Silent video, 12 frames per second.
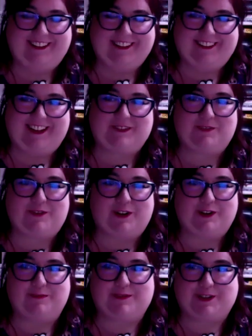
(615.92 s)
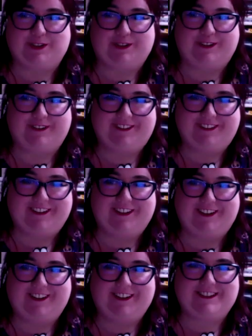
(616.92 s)
That's for volume 2. You know,
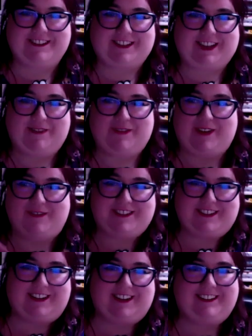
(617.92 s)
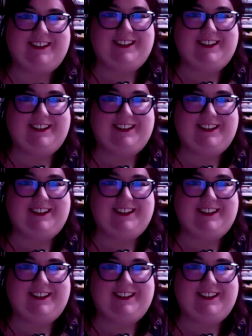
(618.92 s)
you can just keep them aside.